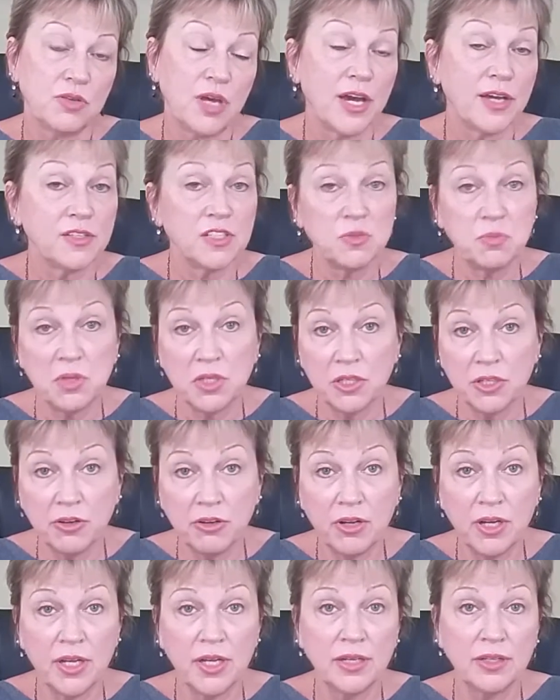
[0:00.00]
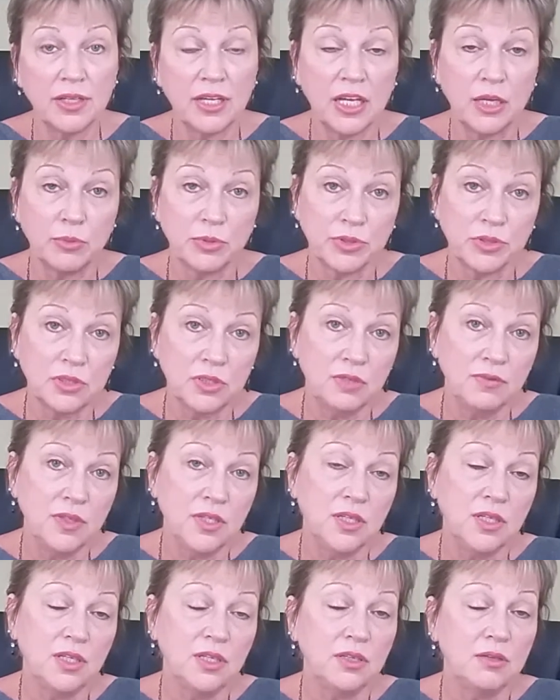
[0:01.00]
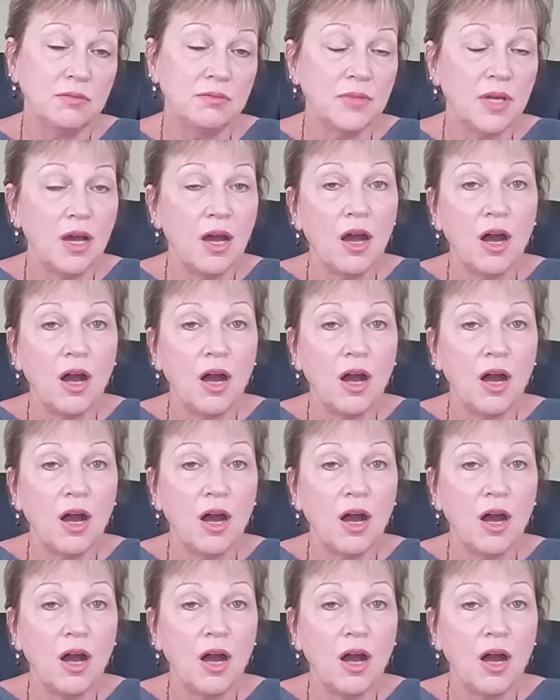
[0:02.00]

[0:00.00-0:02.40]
high-speed internet, cable TV,